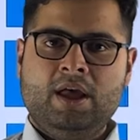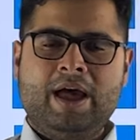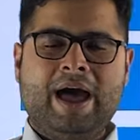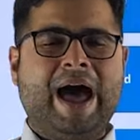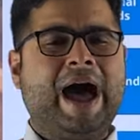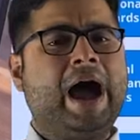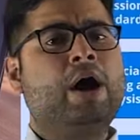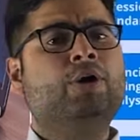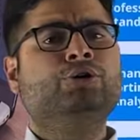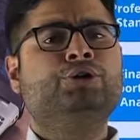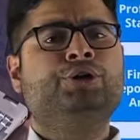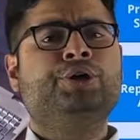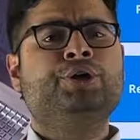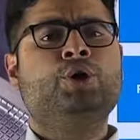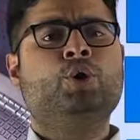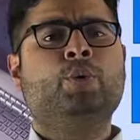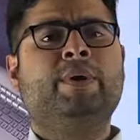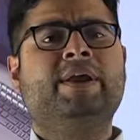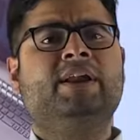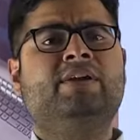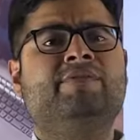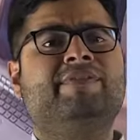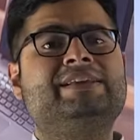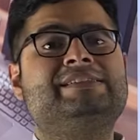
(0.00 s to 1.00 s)
How do you
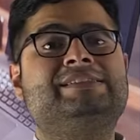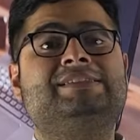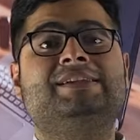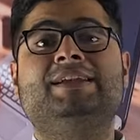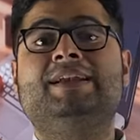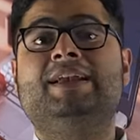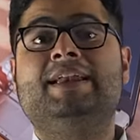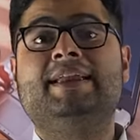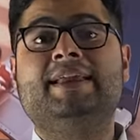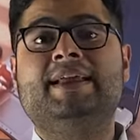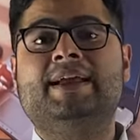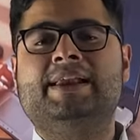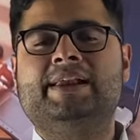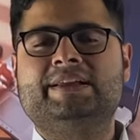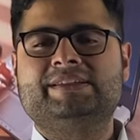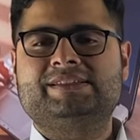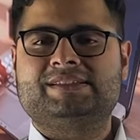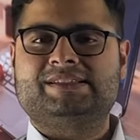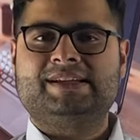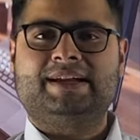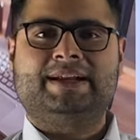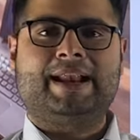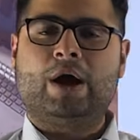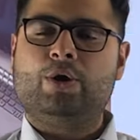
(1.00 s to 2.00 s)
invest in real
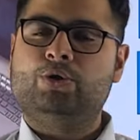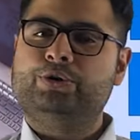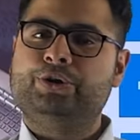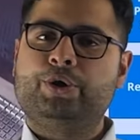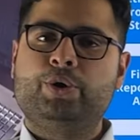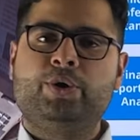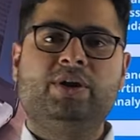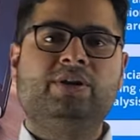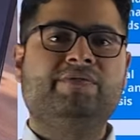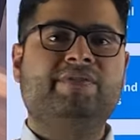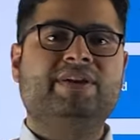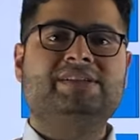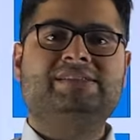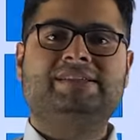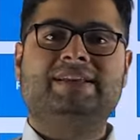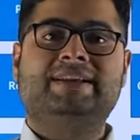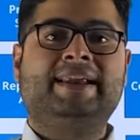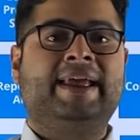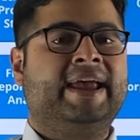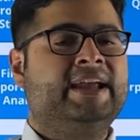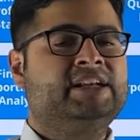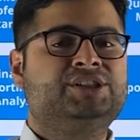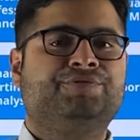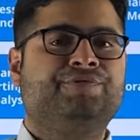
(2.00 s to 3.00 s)
estate? How do you invest in
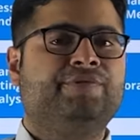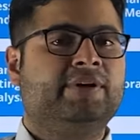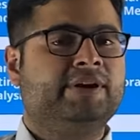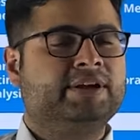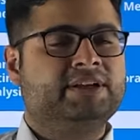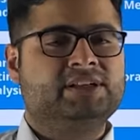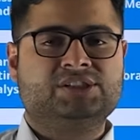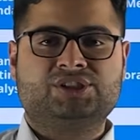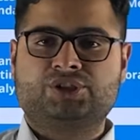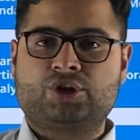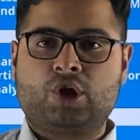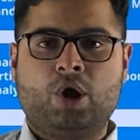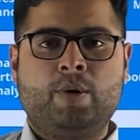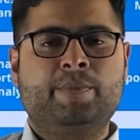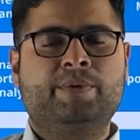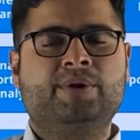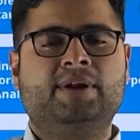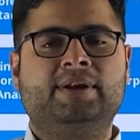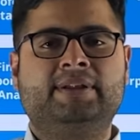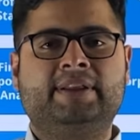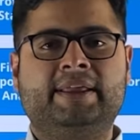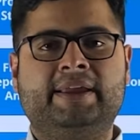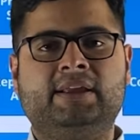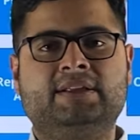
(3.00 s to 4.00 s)
hedge funds,
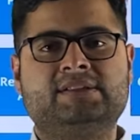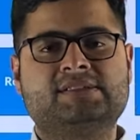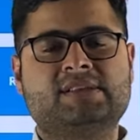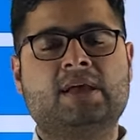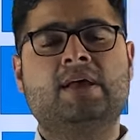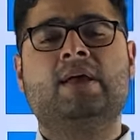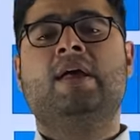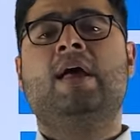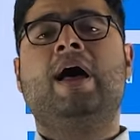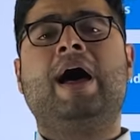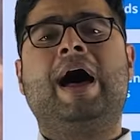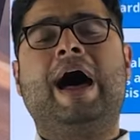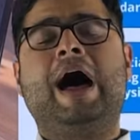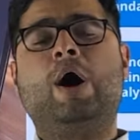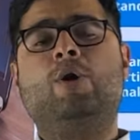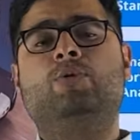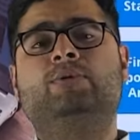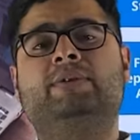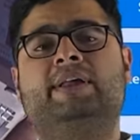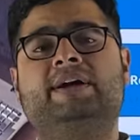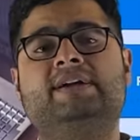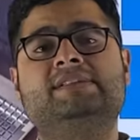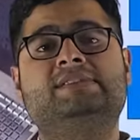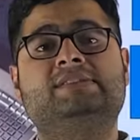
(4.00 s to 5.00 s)
commodities? How
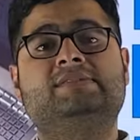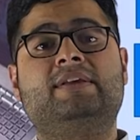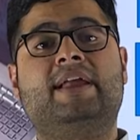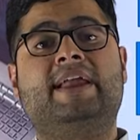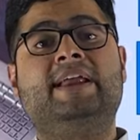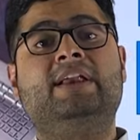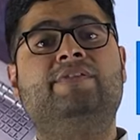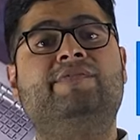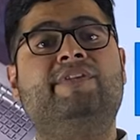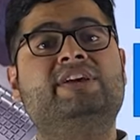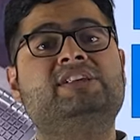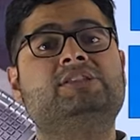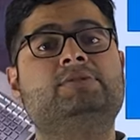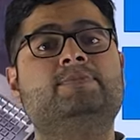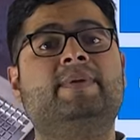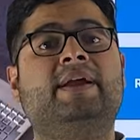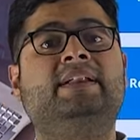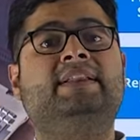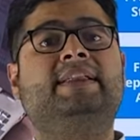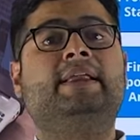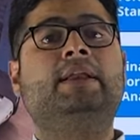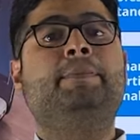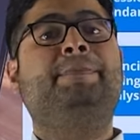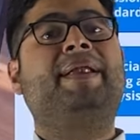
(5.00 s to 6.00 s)
does
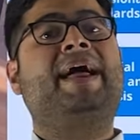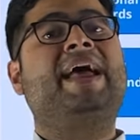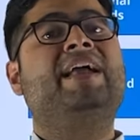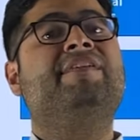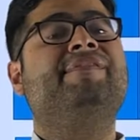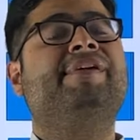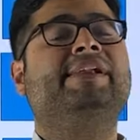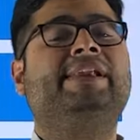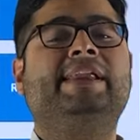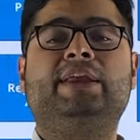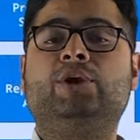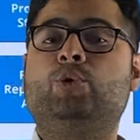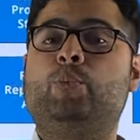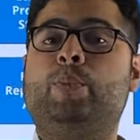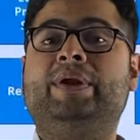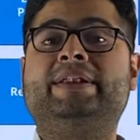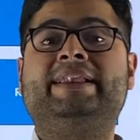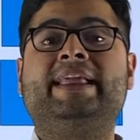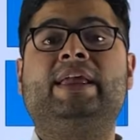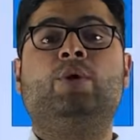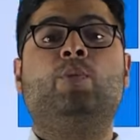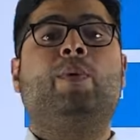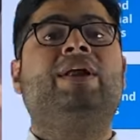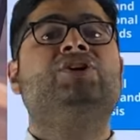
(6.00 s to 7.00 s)
investment in private
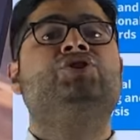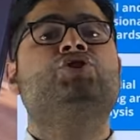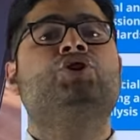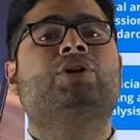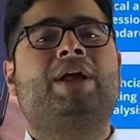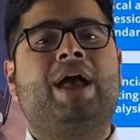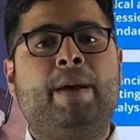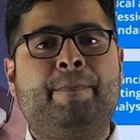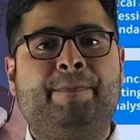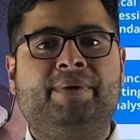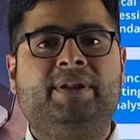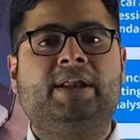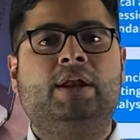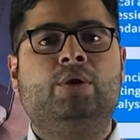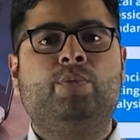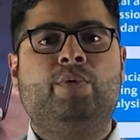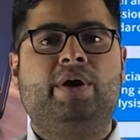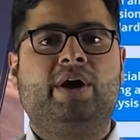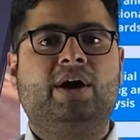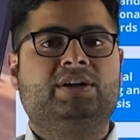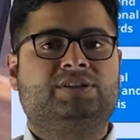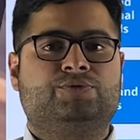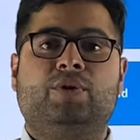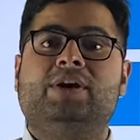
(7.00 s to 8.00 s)
equity, venture capital
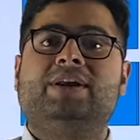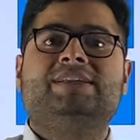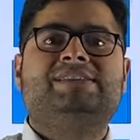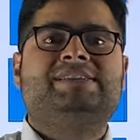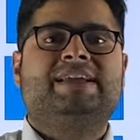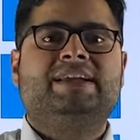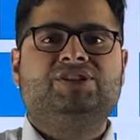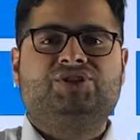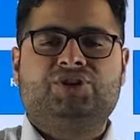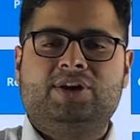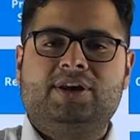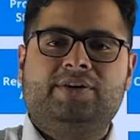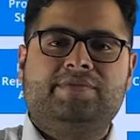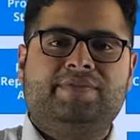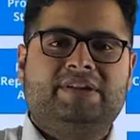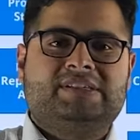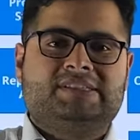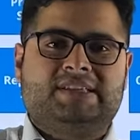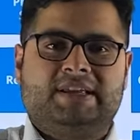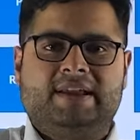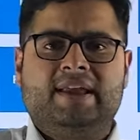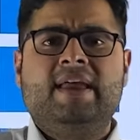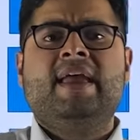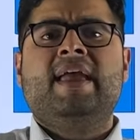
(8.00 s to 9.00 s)
works? What is angel
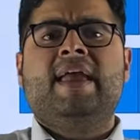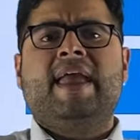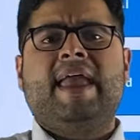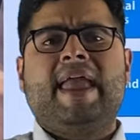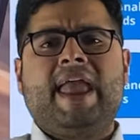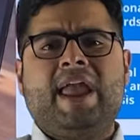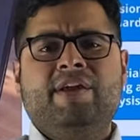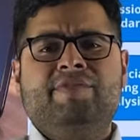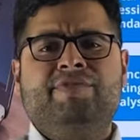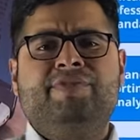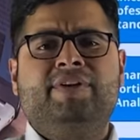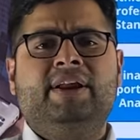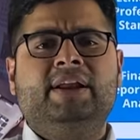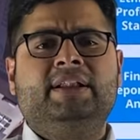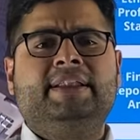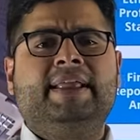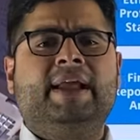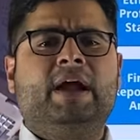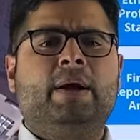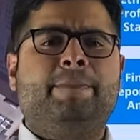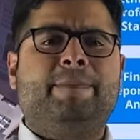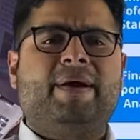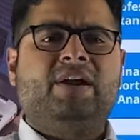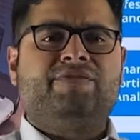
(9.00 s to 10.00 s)
investing?
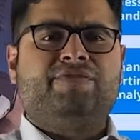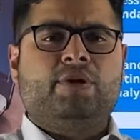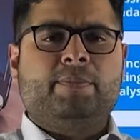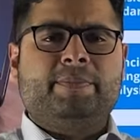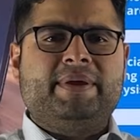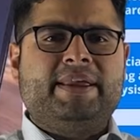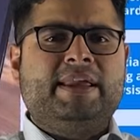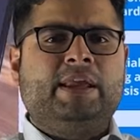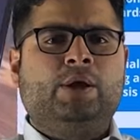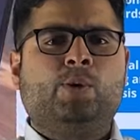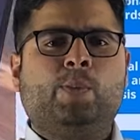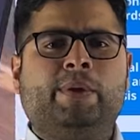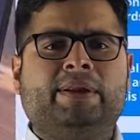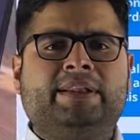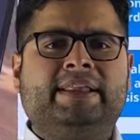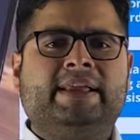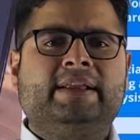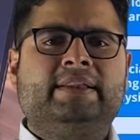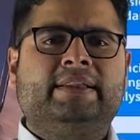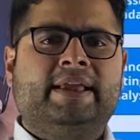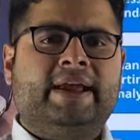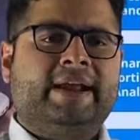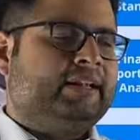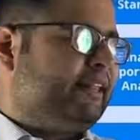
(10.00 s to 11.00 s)
Everything apart from
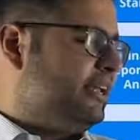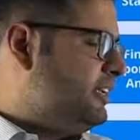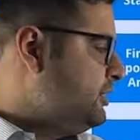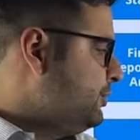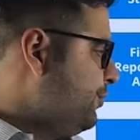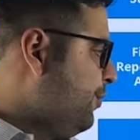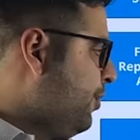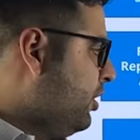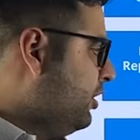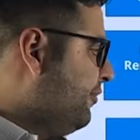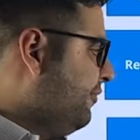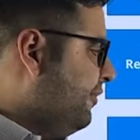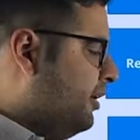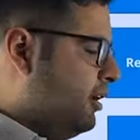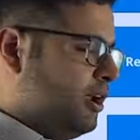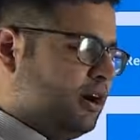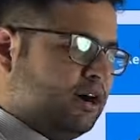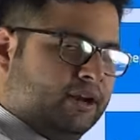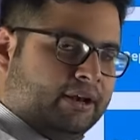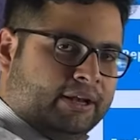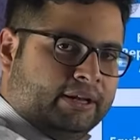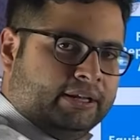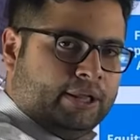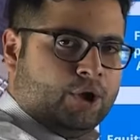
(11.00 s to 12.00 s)
equity, that is what we
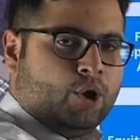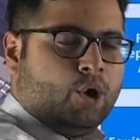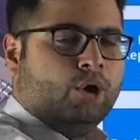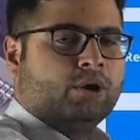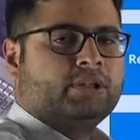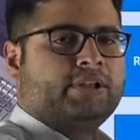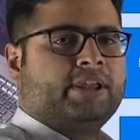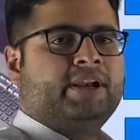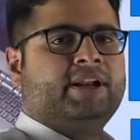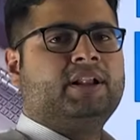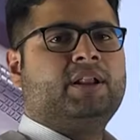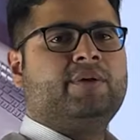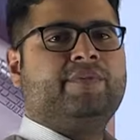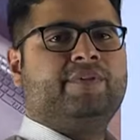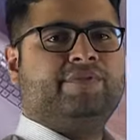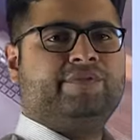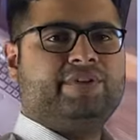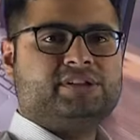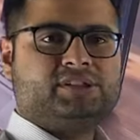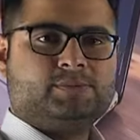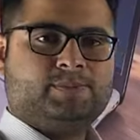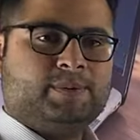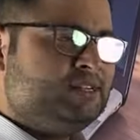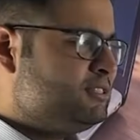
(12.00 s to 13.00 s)
learn in the alternative
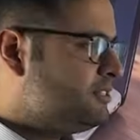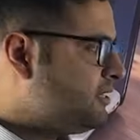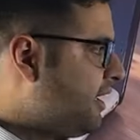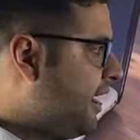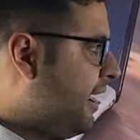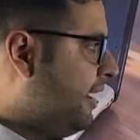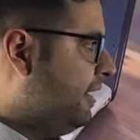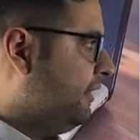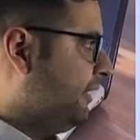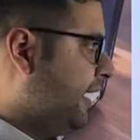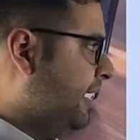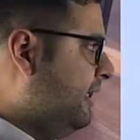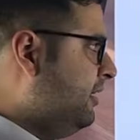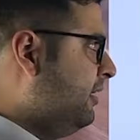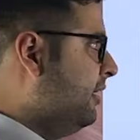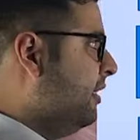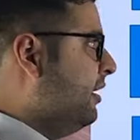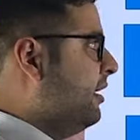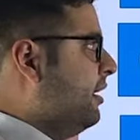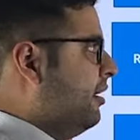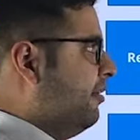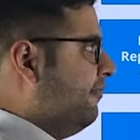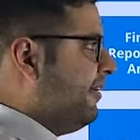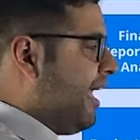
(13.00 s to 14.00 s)
investments. And then
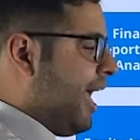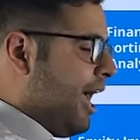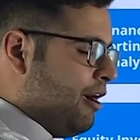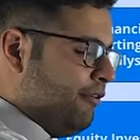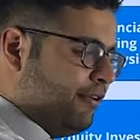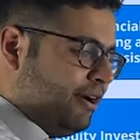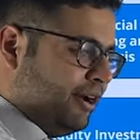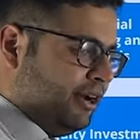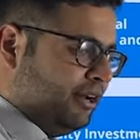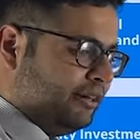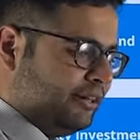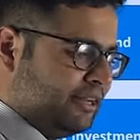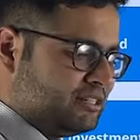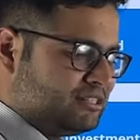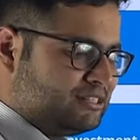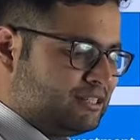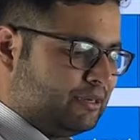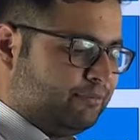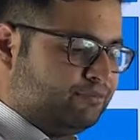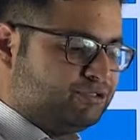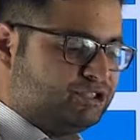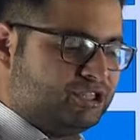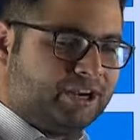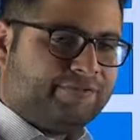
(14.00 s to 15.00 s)
we have another
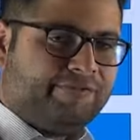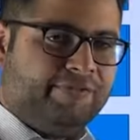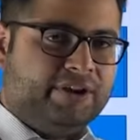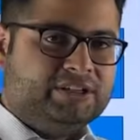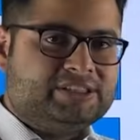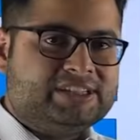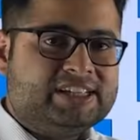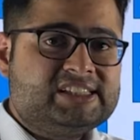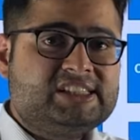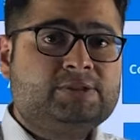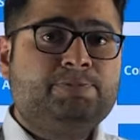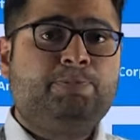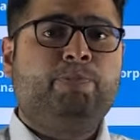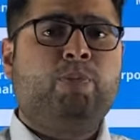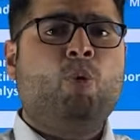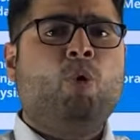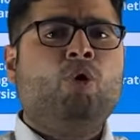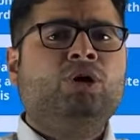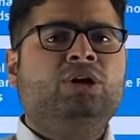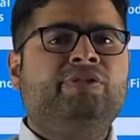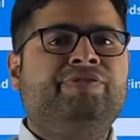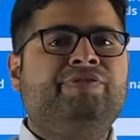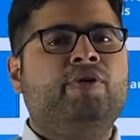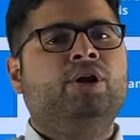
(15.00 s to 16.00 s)
subject, which is
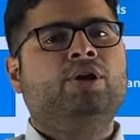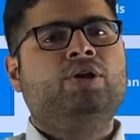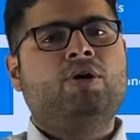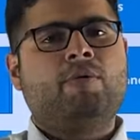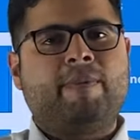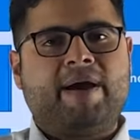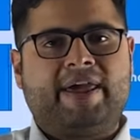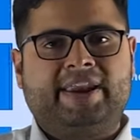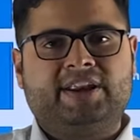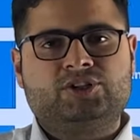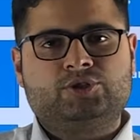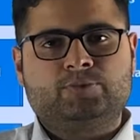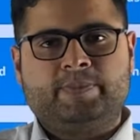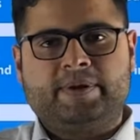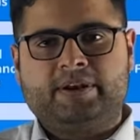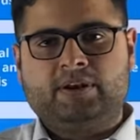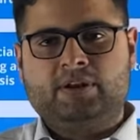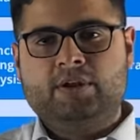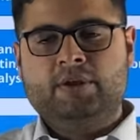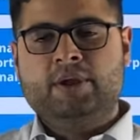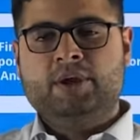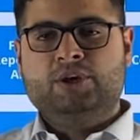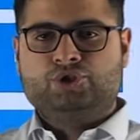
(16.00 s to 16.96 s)
portfolio management.